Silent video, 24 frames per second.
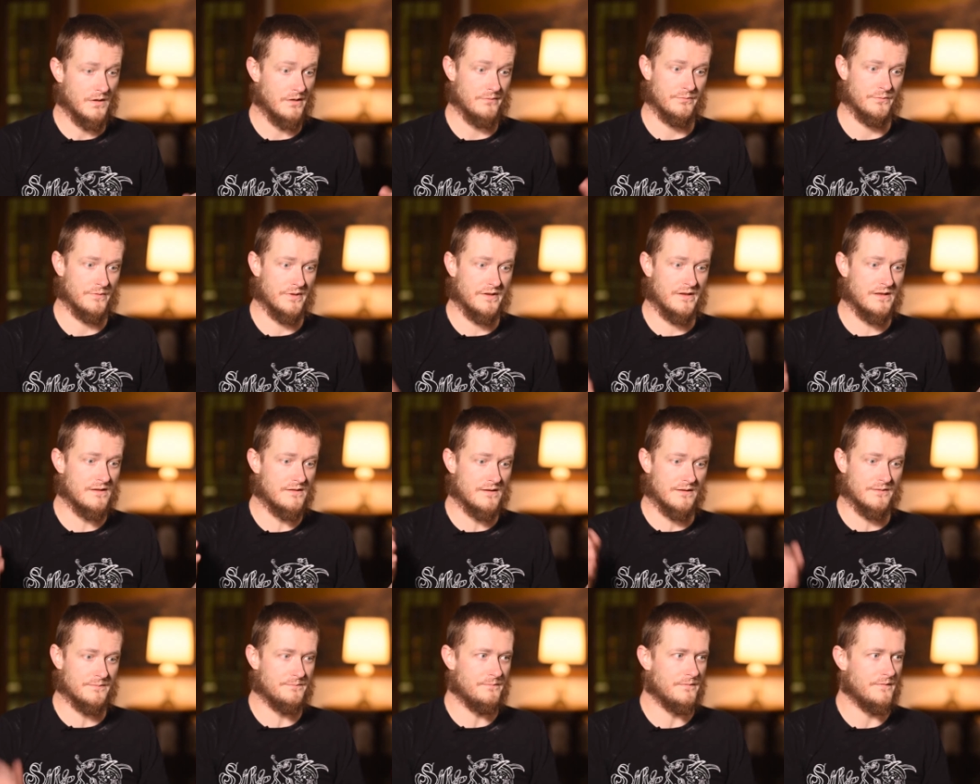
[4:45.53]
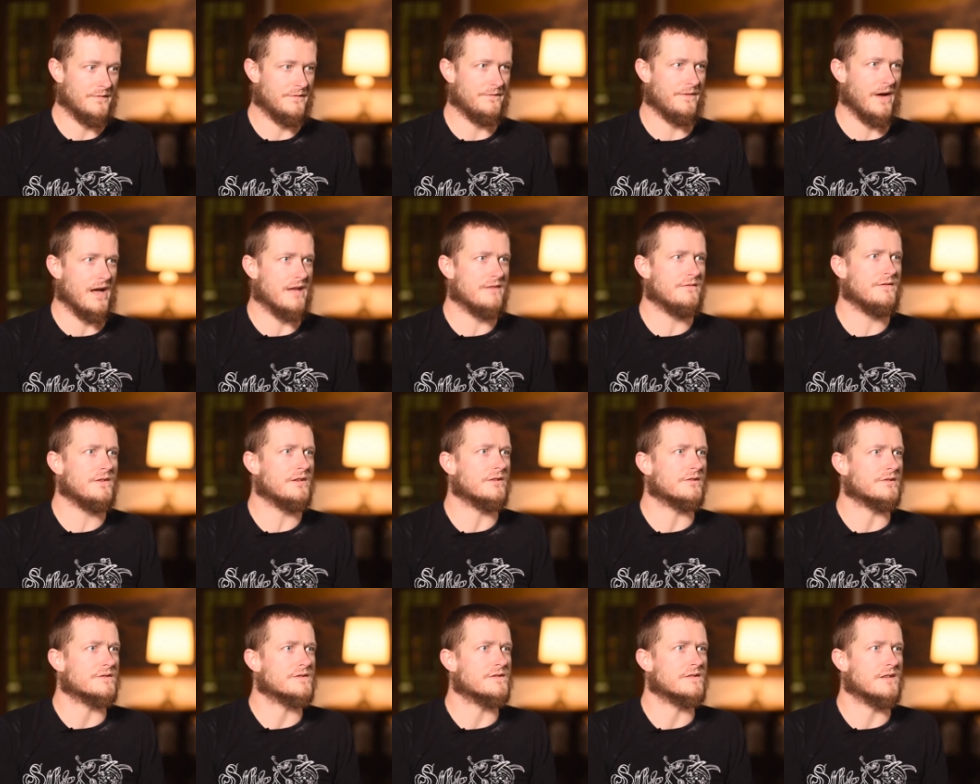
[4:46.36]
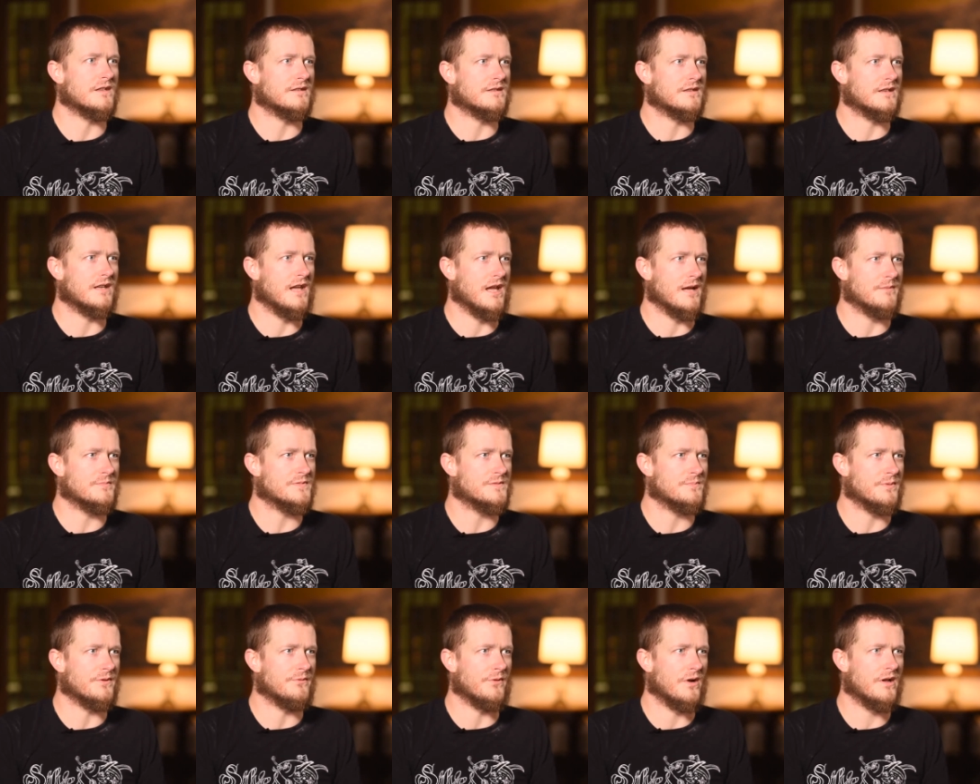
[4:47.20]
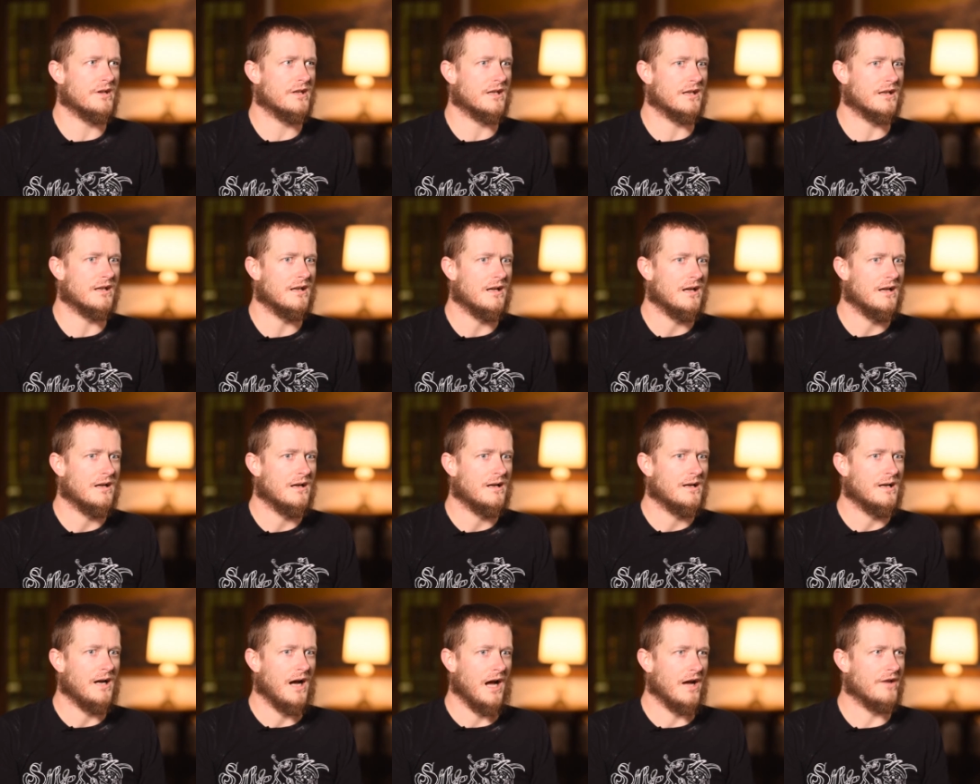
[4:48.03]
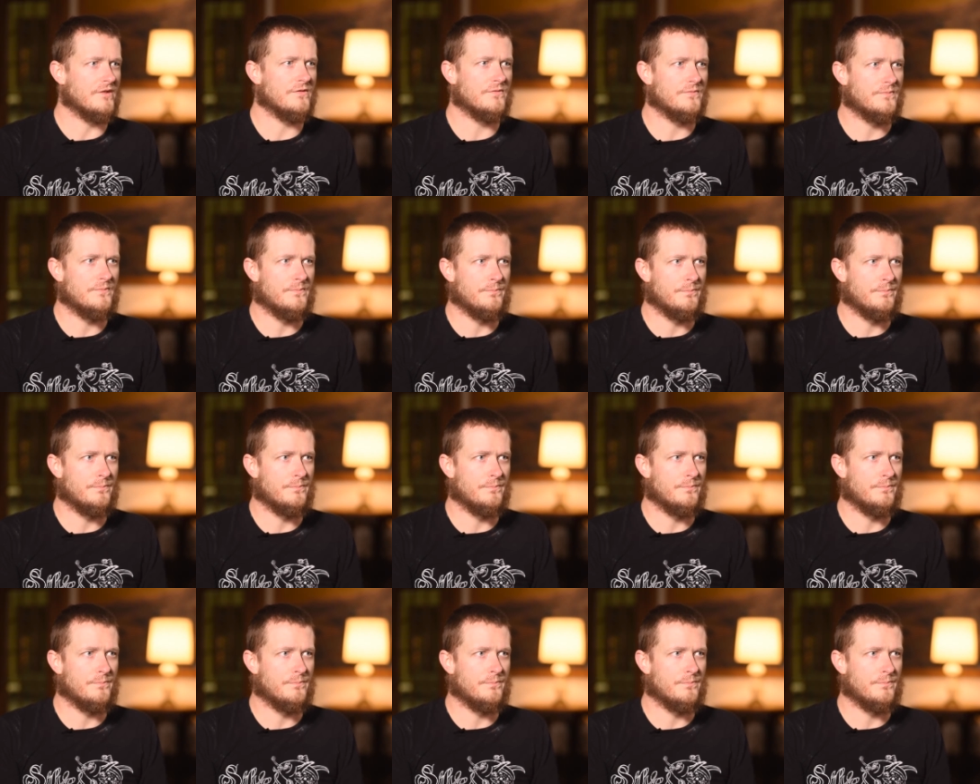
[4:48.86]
really the 5 years that the camp's been running, I've